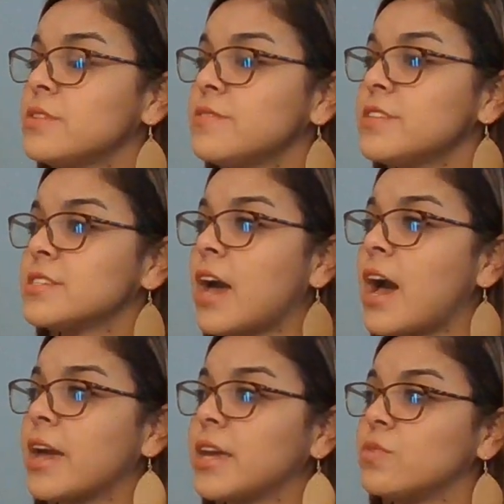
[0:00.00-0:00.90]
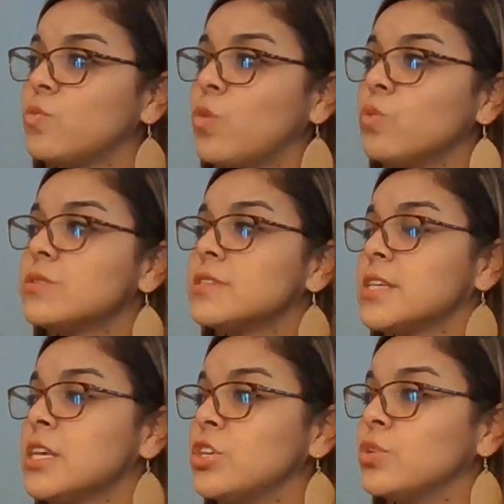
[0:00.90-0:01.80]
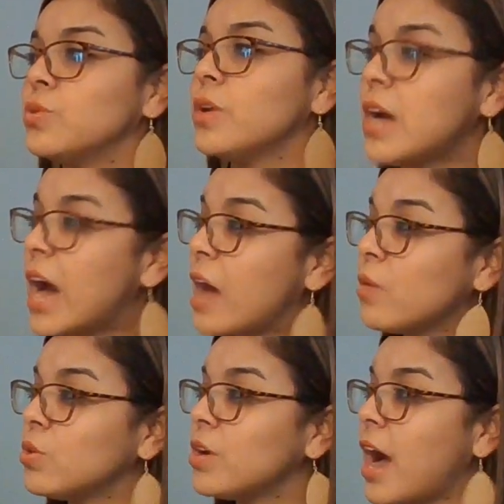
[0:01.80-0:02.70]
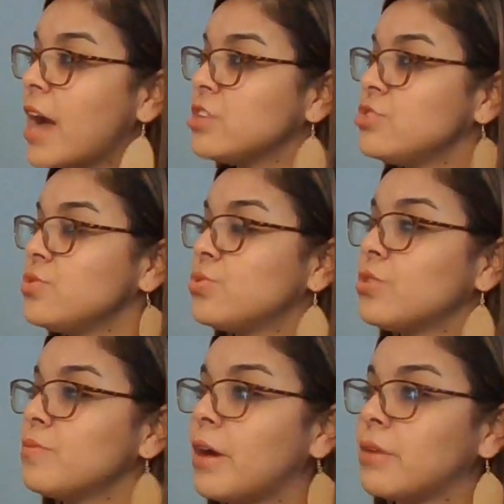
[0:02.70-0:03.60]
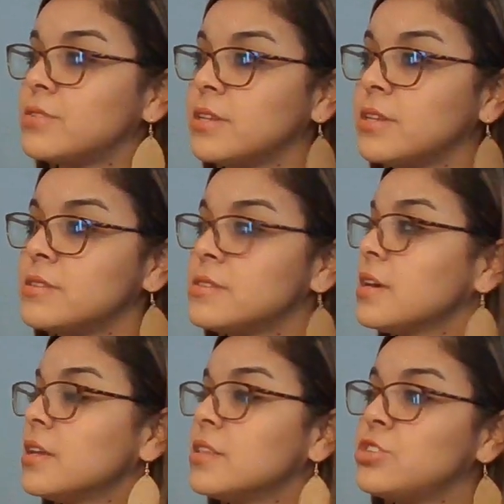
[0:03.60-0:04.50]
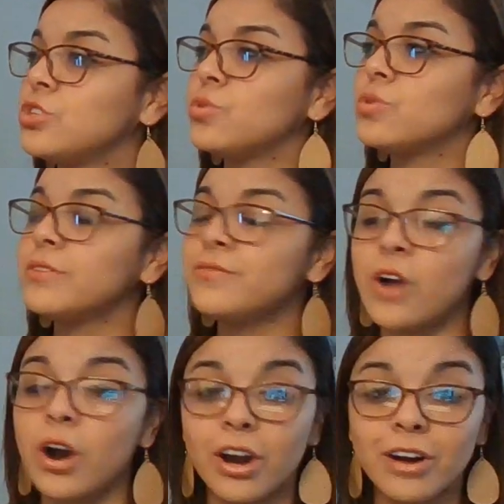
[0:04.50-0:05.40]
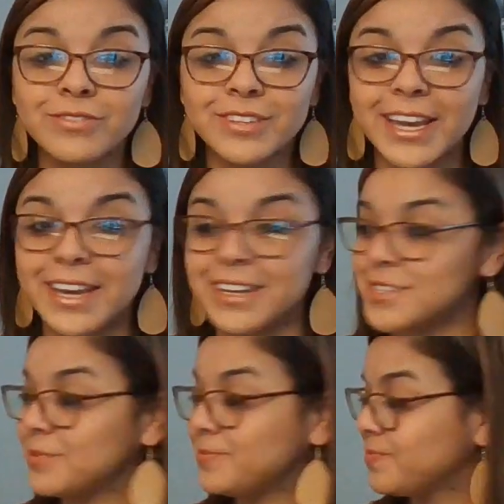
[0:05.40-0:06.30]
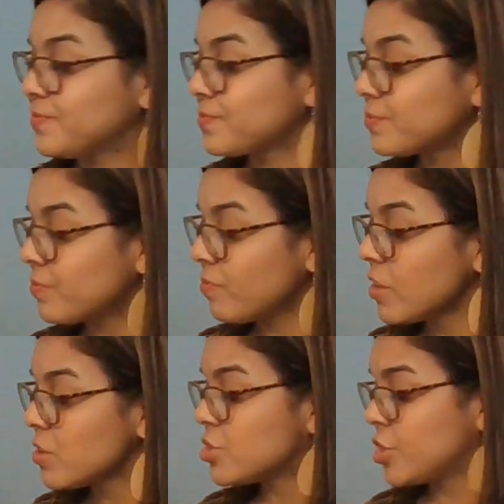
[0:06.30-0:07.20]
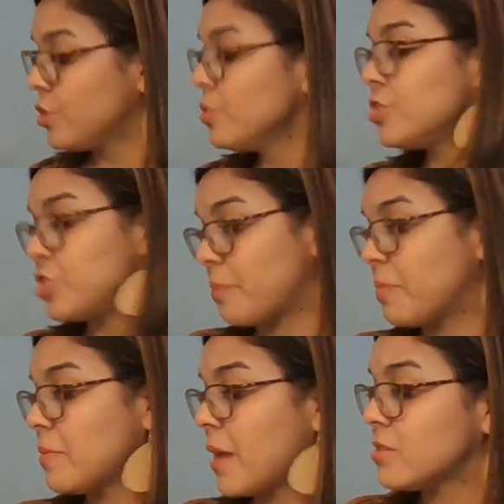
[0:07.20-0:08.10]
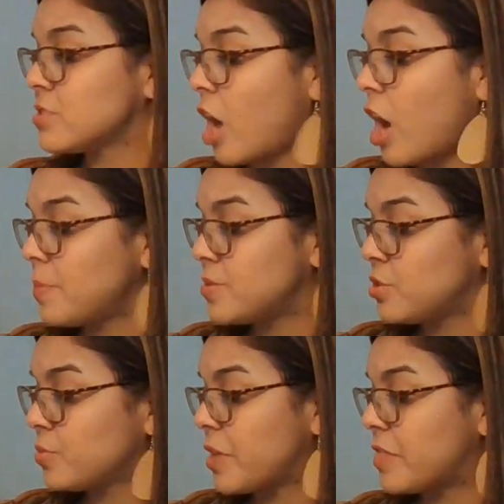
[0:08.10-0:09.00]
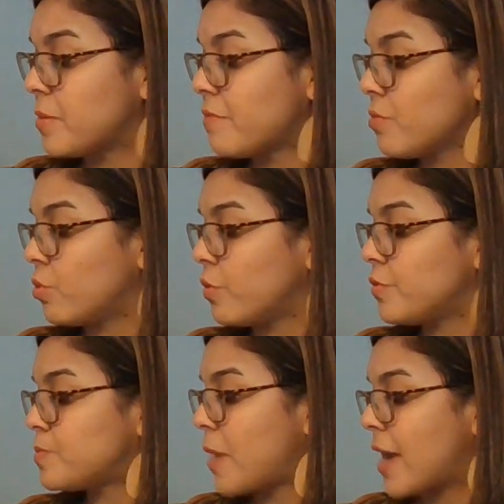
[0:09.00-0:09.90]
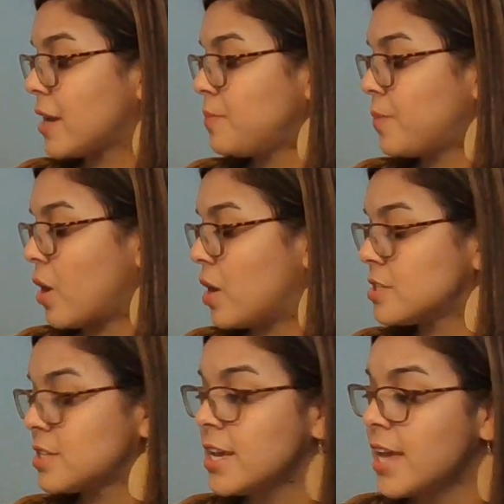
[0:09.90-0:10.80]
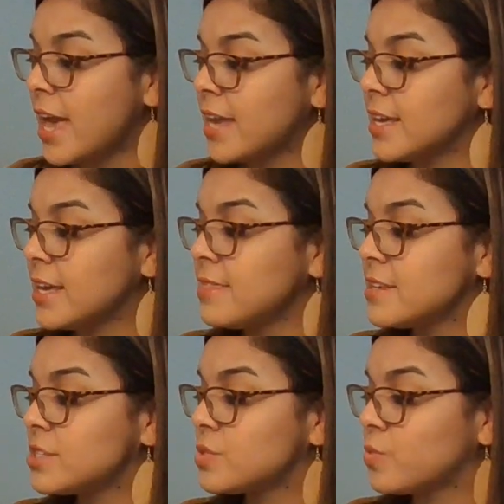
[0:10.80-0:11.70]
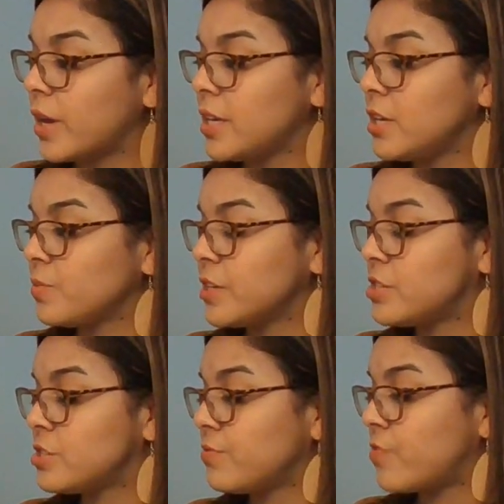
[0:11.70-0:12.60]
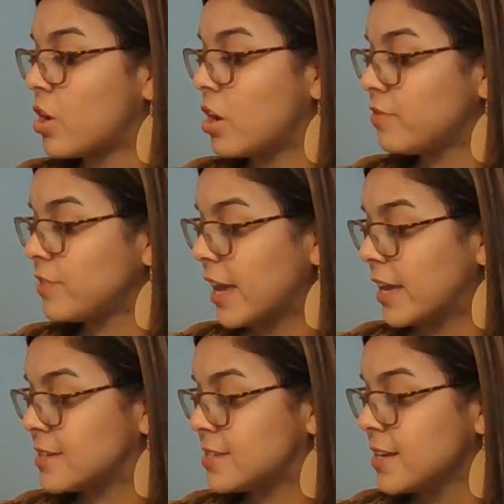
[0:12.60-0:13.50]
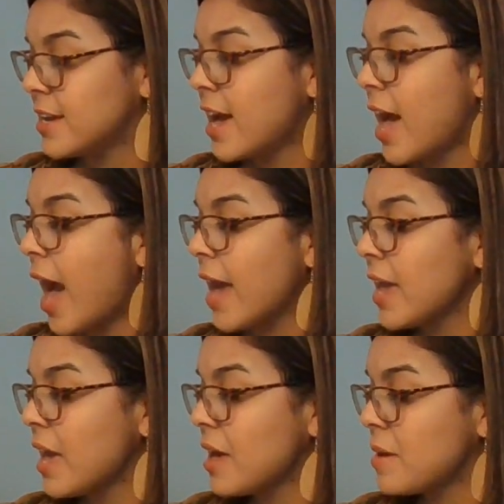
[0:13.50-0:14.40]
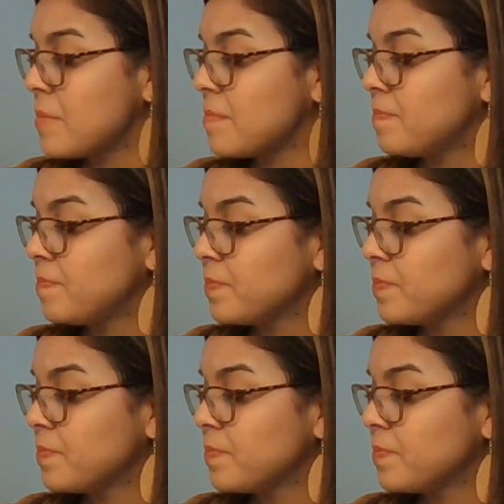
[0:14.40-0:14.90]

of the sky won't see you. I will guide you through the mountains to the far-off land." So Jumping Mouse hopped to the rhythm of the wolf's padded paws, and in this way he reached the far-off land. "I am